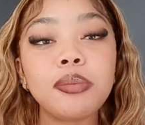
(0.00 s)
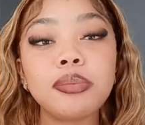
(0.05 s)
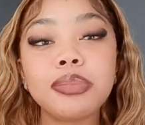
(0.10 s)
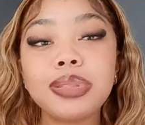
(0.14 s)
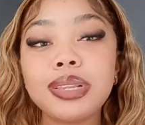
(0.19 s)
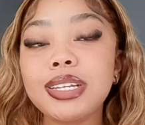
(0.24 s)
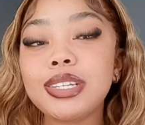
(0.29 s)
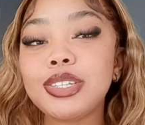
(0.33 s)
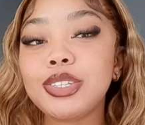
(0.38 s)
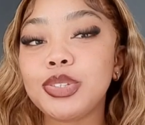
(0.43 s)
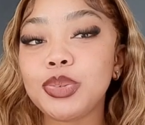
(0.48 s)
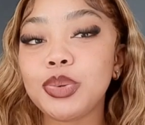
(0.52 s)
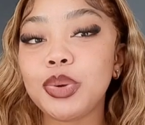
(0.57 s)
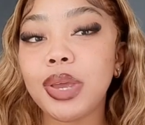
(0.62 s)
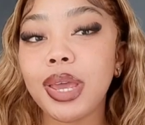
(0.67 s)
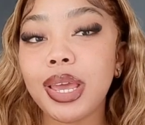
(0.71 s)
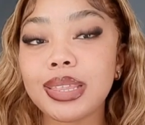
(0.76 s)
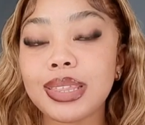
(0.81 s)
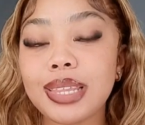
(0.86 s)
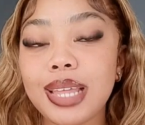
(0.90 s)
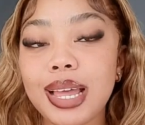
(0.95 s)
please do
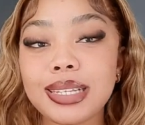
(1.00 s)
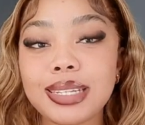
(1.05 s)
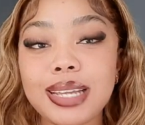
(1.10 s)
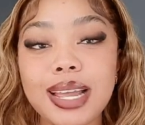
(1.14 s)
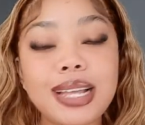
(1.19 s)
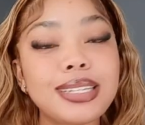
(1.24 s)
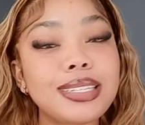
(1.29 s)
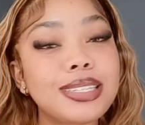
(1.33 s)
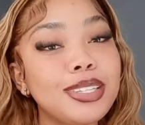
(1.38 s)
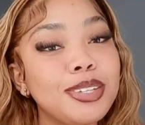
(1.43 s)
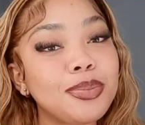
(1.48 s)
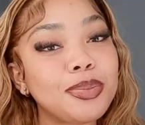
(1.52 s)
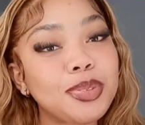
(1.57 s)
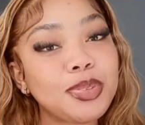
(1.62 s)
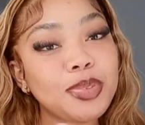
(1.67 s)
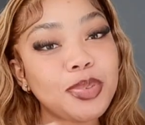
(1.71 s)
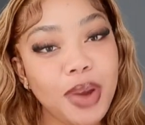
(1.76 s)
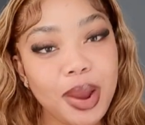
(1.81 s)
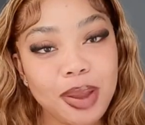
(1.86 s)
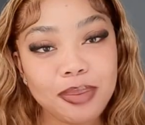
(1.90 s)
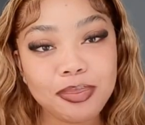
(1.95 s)
hit that
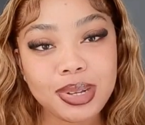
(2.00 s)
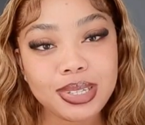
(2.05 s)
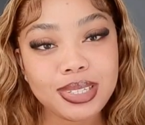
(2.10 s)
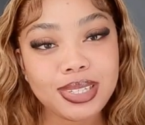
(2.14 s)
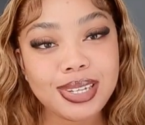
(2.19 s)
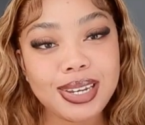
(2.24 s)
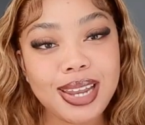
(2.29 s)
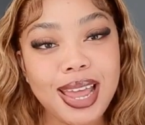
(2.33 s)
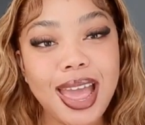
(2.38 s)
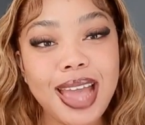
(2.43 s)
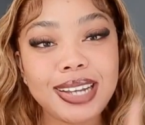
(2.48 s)
subscribe button.